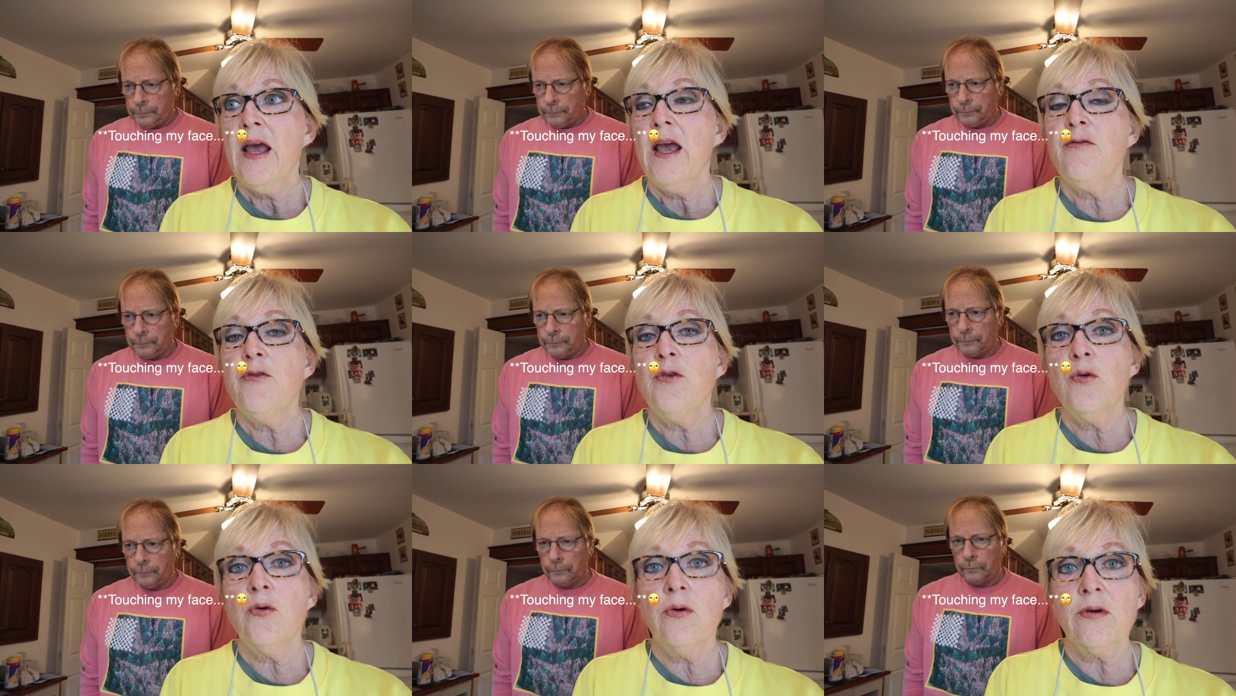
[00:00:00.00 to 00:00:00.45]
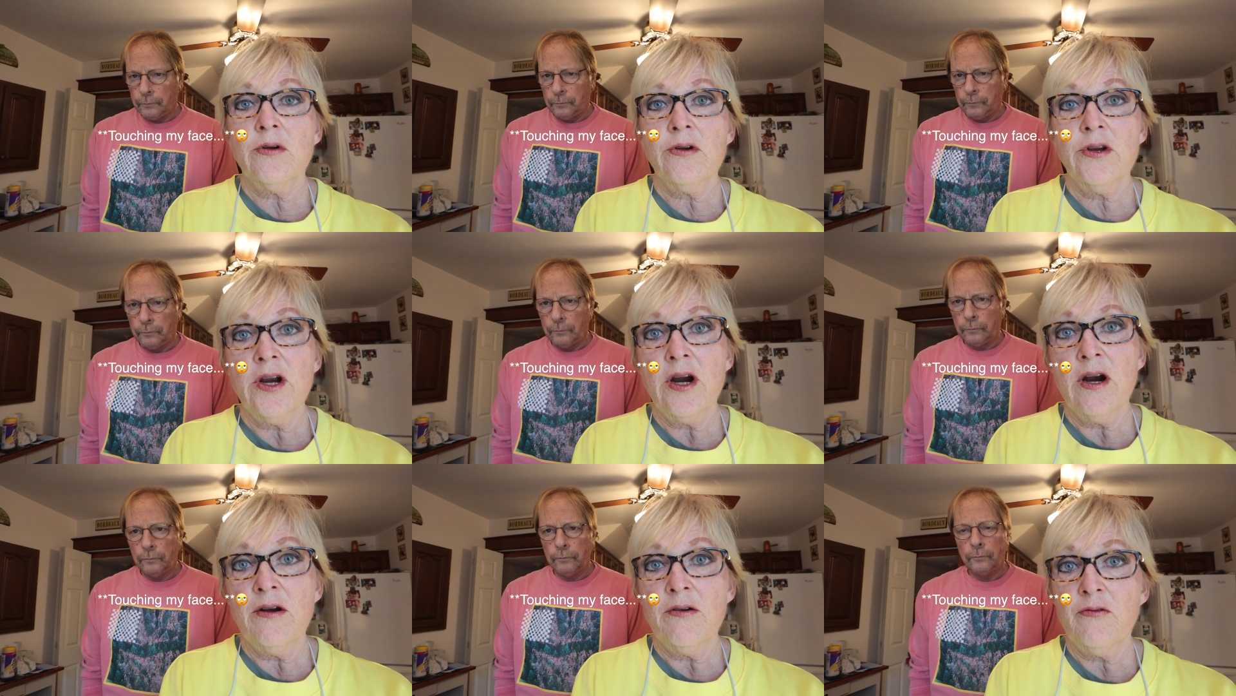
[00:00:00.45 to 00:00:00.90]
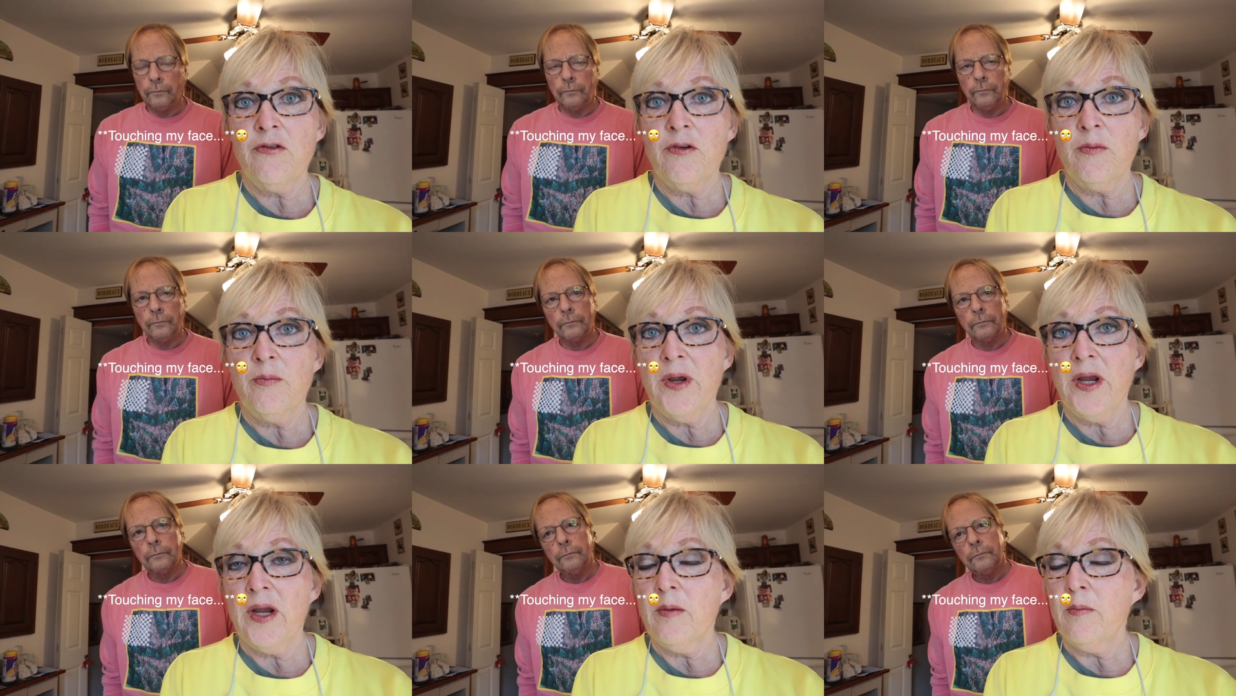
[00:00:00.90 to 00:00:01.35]
Speaker 1: If you order yarn
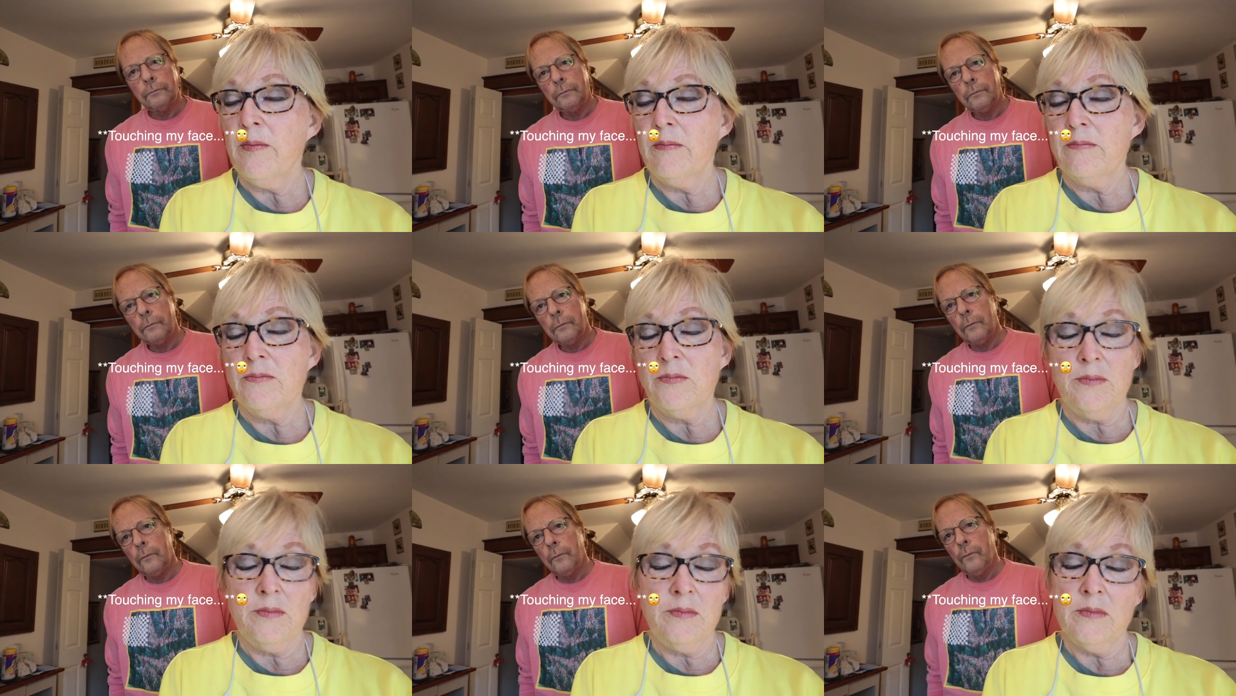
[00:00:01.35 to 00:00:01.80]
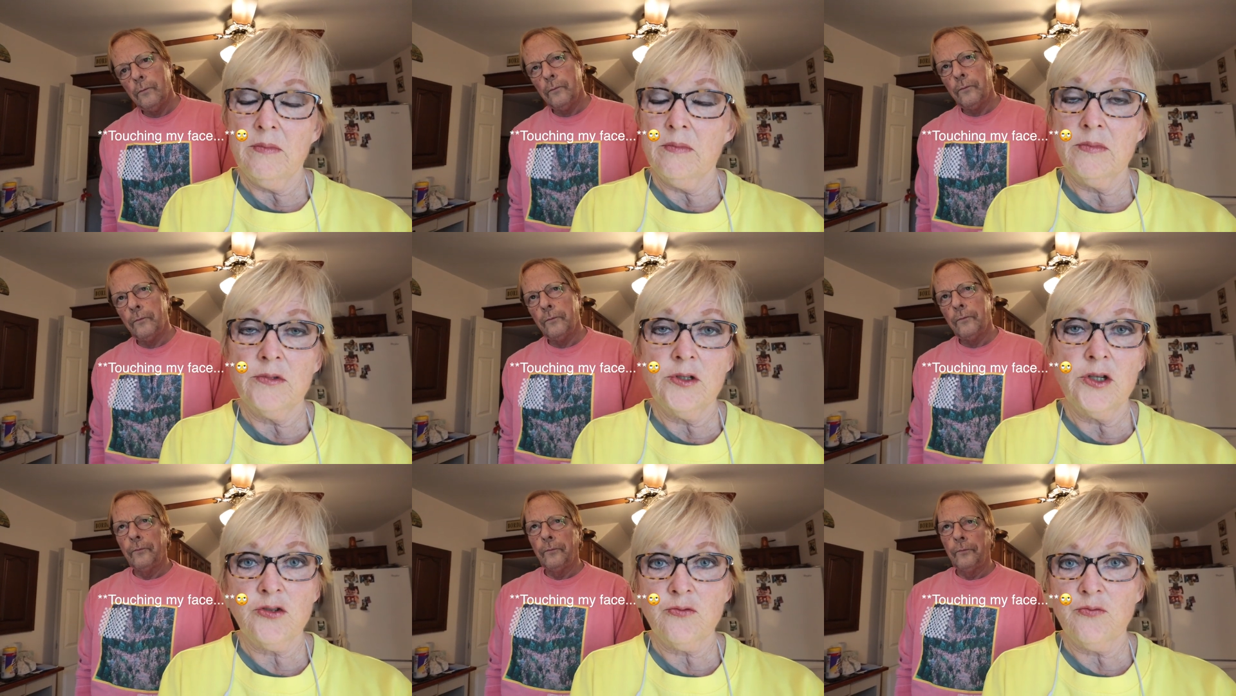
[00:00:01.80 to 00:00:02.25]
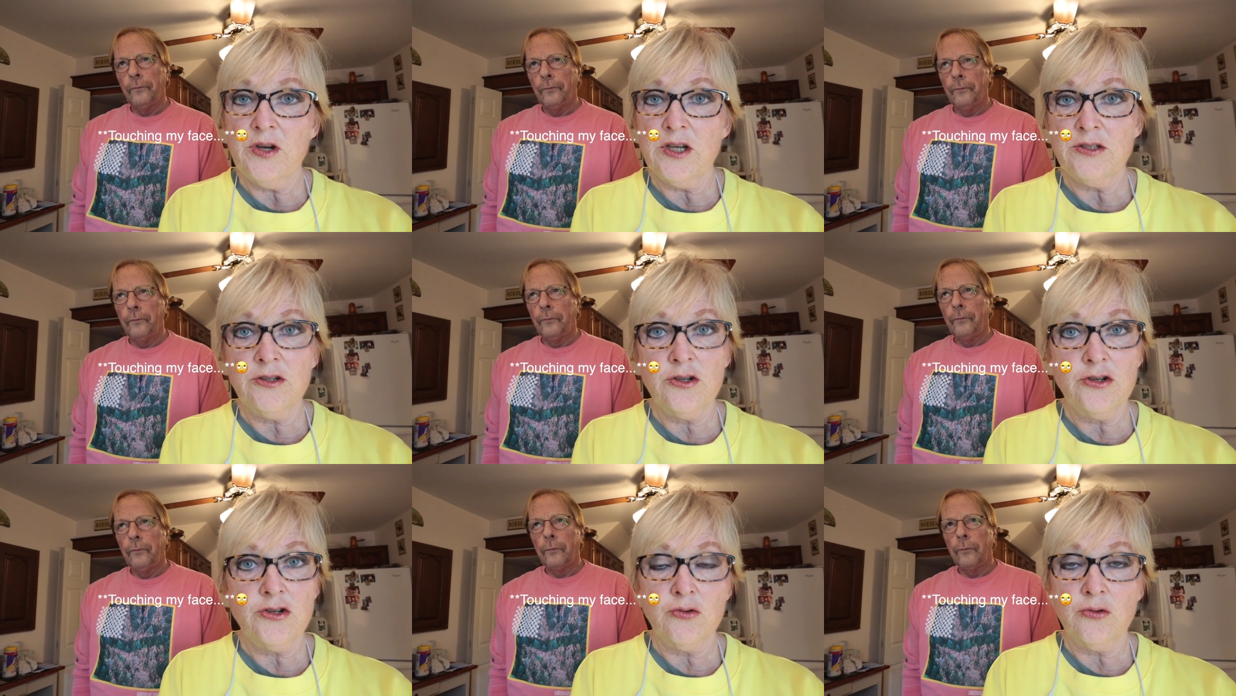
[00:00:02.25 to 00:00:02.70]
from me, just
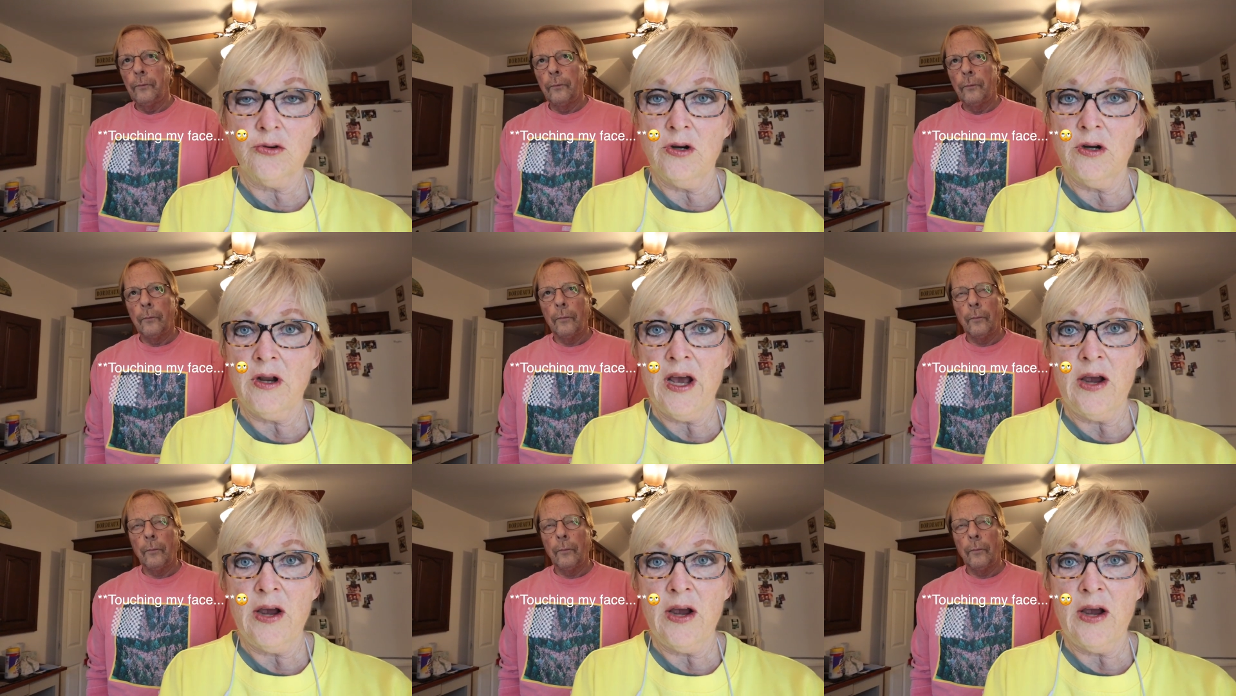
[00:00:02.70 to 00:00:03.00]
rest assured,